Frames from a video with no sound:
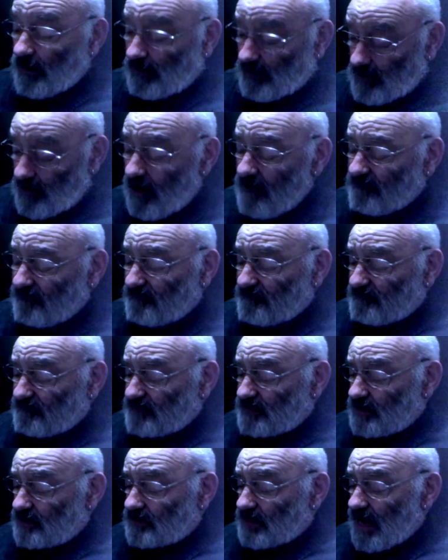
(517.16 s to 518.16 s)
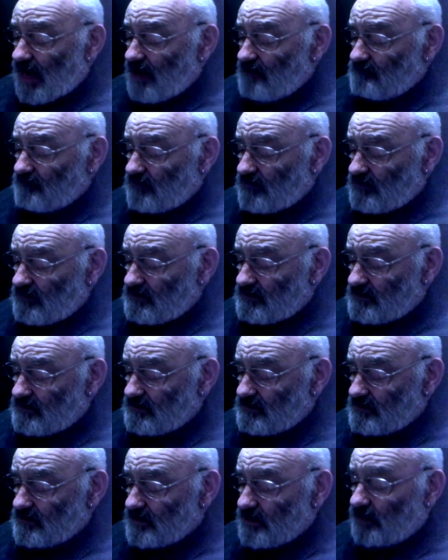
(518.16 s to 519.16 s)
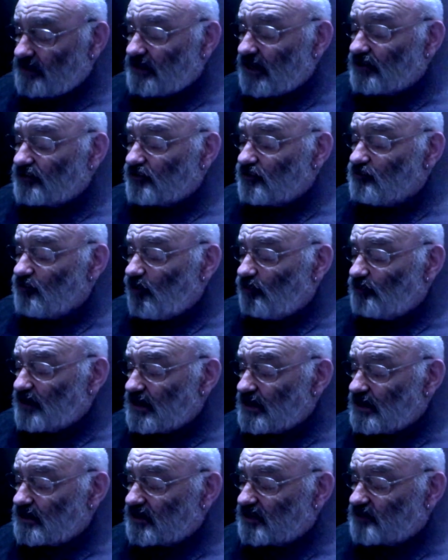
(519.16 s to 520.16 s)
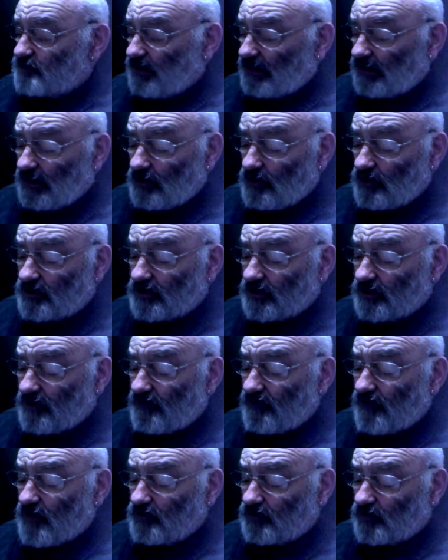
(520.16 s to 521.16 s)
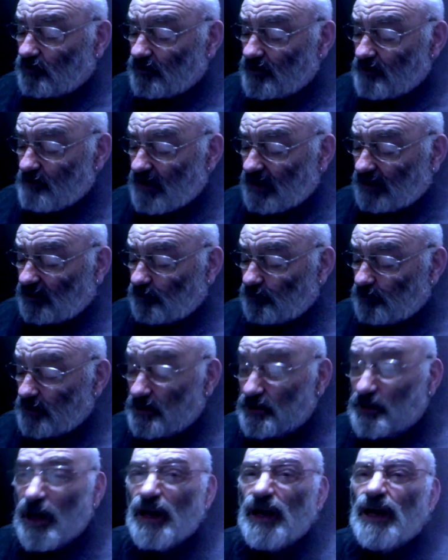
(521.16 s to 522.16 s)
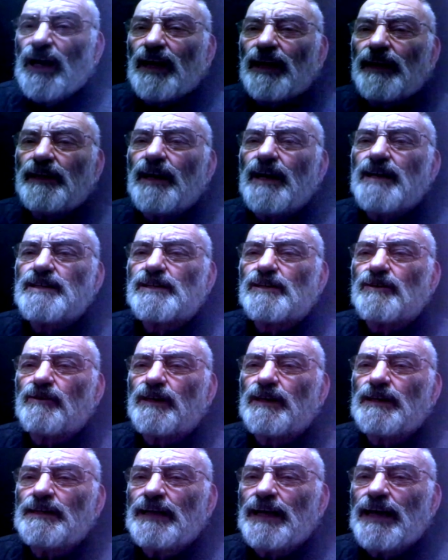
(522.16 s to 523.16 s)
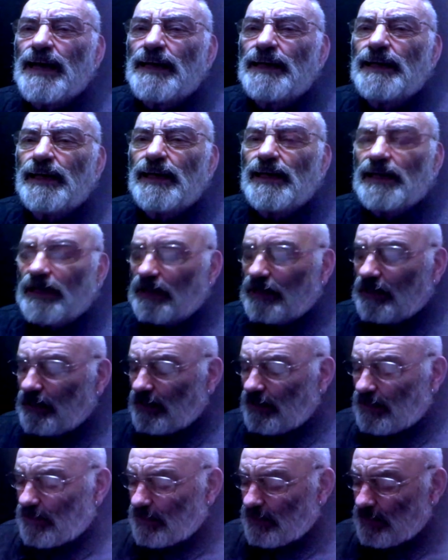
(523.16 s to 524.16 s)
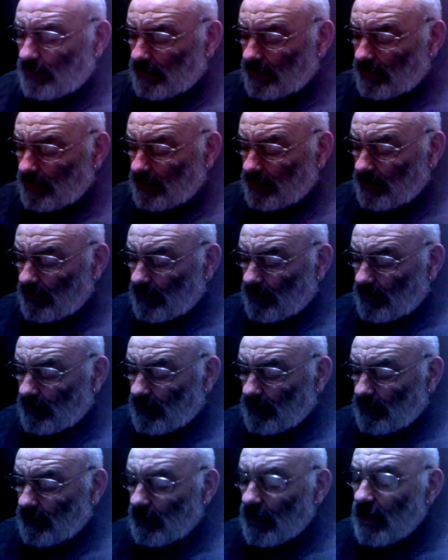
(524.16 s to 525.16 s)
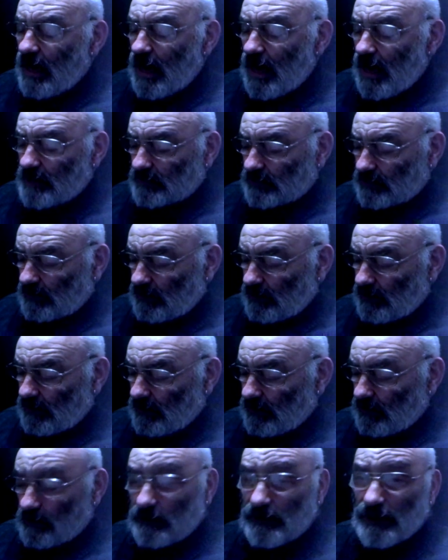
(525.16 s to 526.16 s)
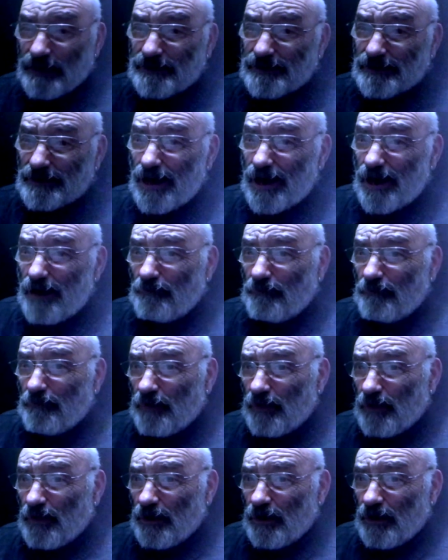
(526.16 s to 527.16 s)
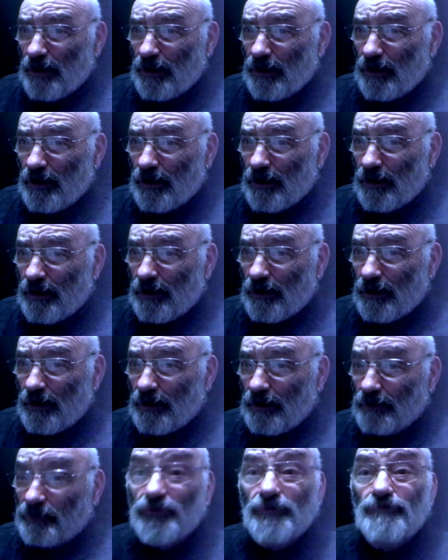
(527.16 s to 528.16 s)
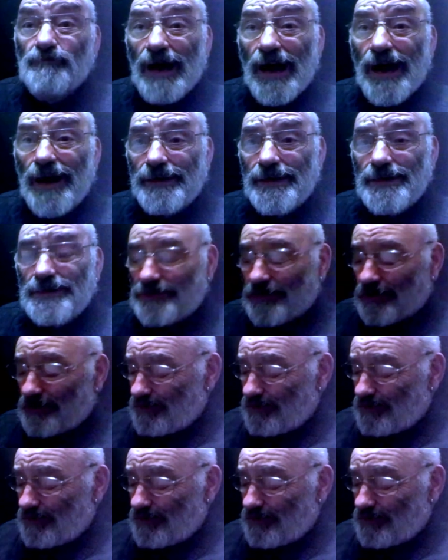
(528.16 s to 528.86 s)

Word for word: enough, says Sam. And they take two more beers as Billy looks at the photo on the mantelpiece. Nice looking lady. Yes, said Sam. You married?